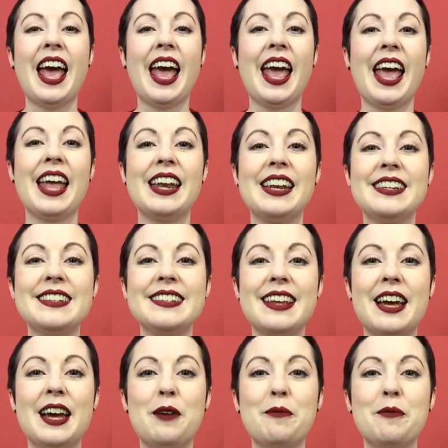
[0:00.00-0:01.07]
And
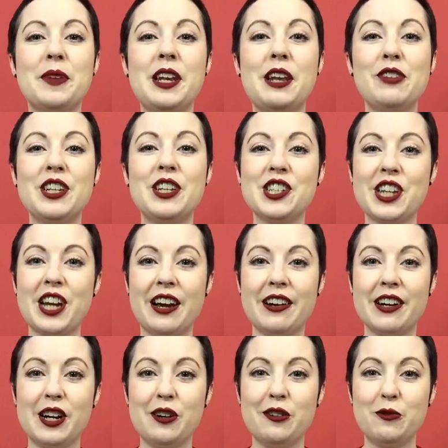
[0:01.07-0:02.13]
lovely
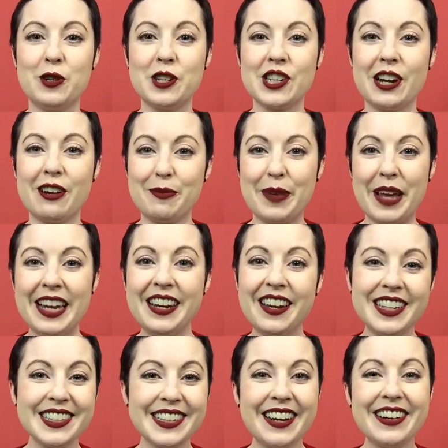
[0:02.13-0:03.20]
Shara of What Shara Made, hi
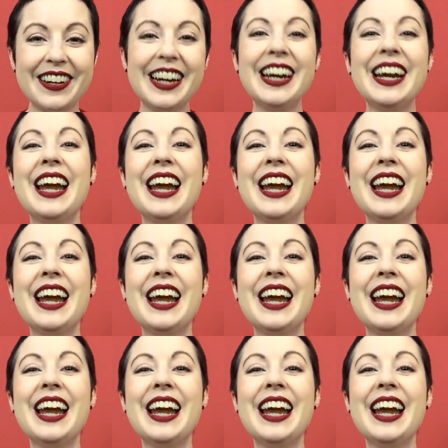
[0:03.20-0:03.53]
Shara,